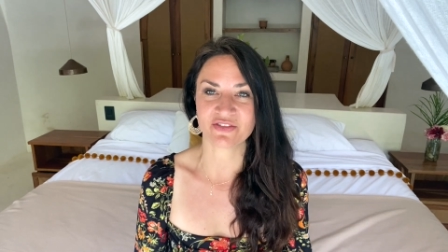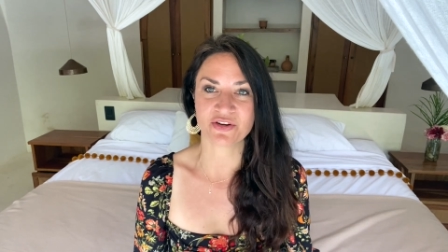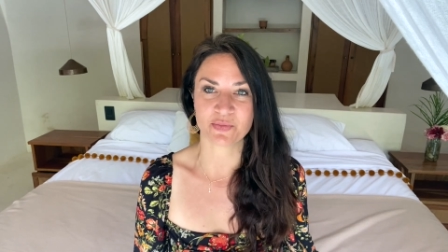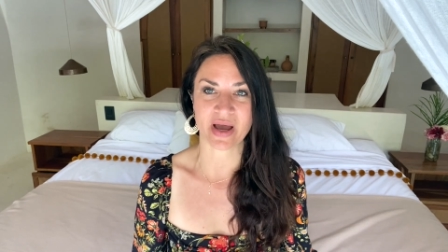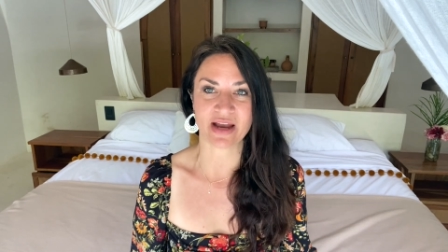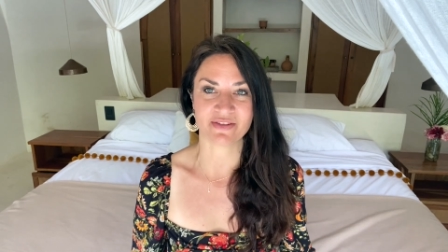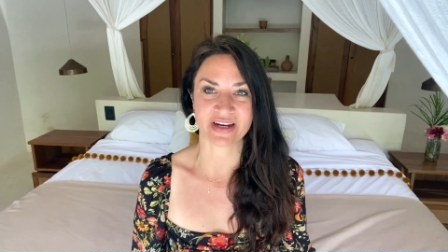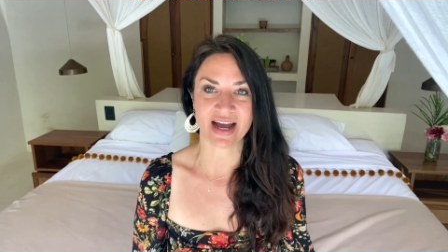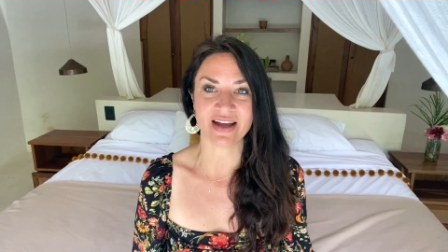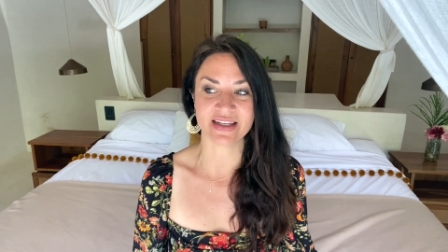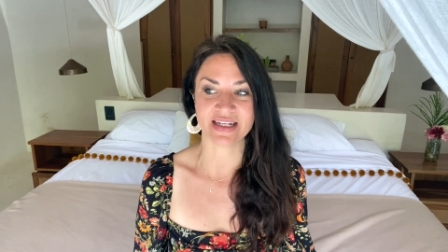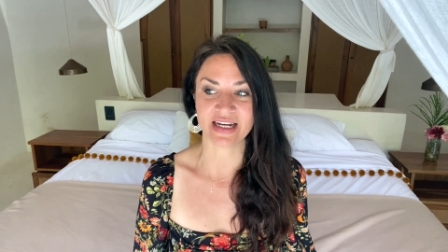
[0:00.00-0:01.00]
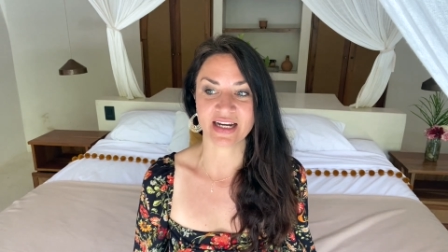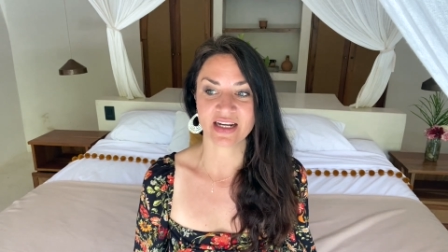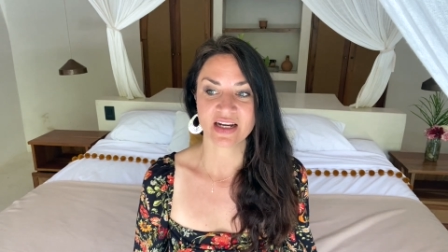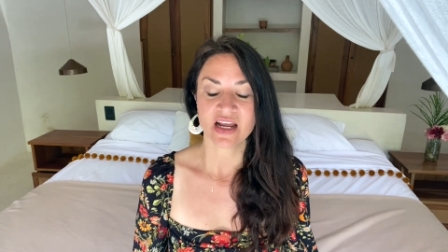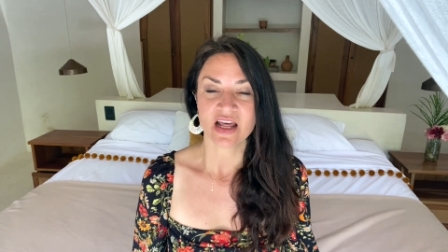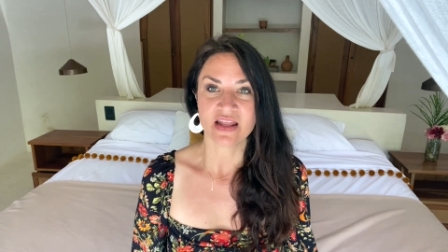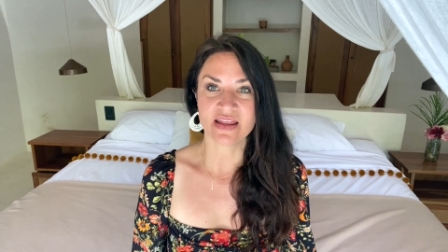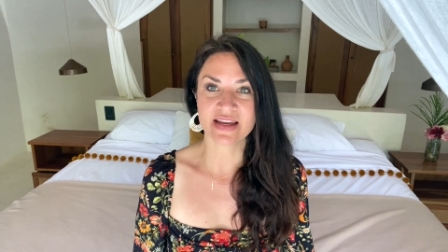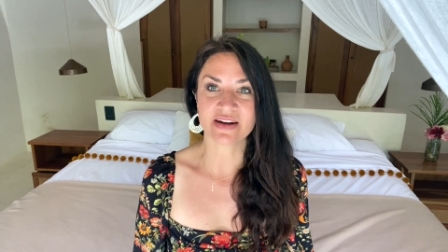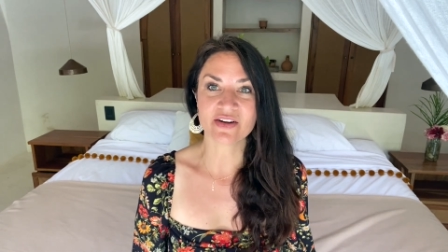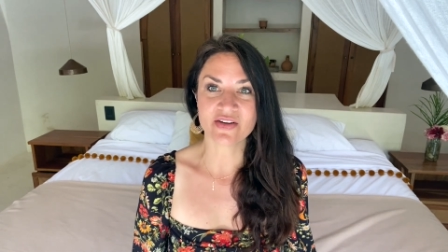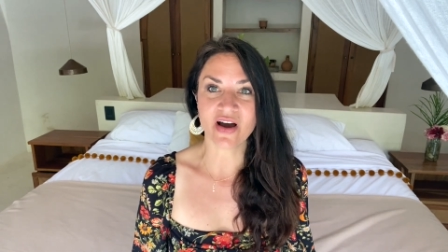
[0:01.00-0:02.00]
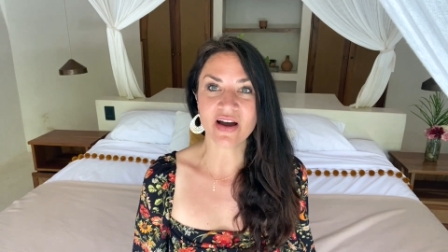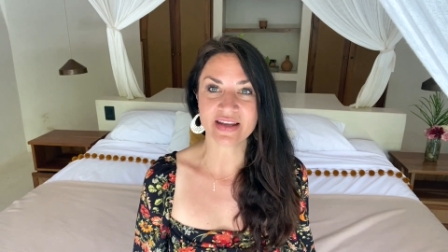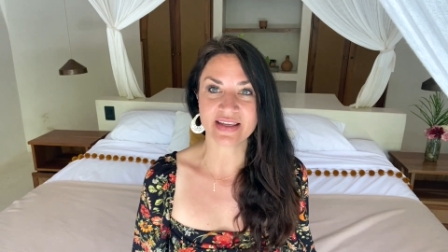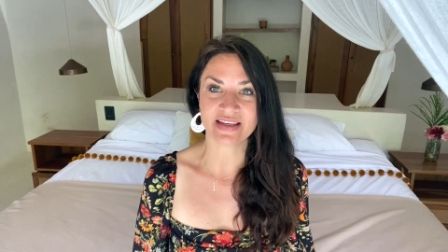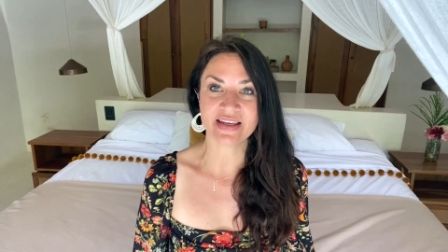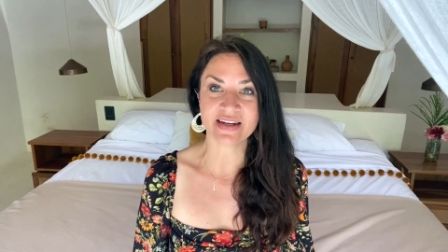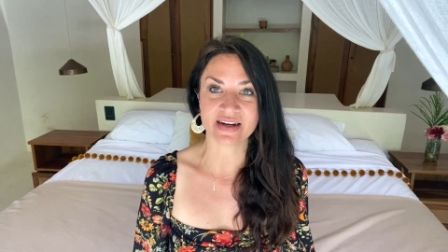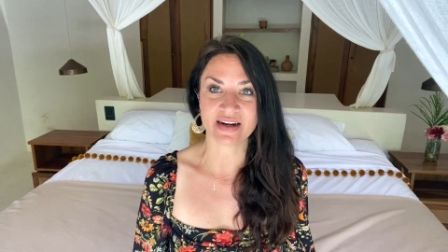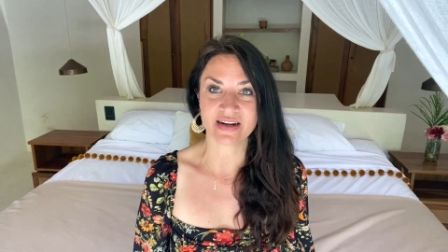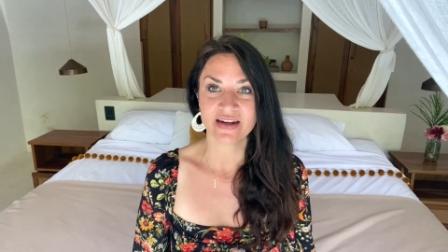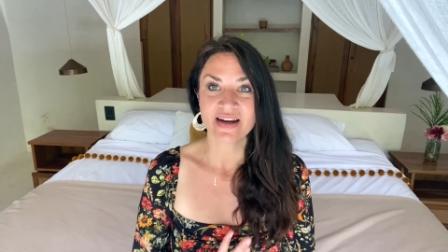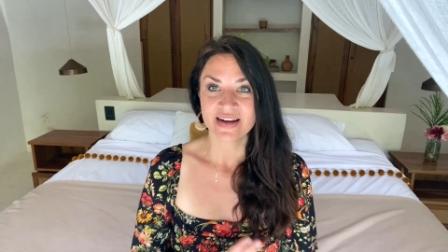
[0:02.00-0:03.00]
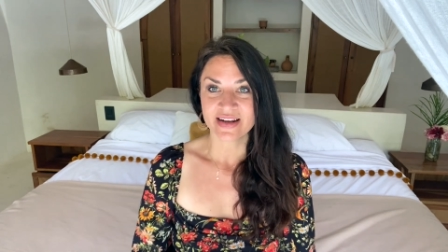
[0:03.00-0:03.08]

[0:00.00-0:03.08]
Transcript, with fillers: from my reality. They're not here.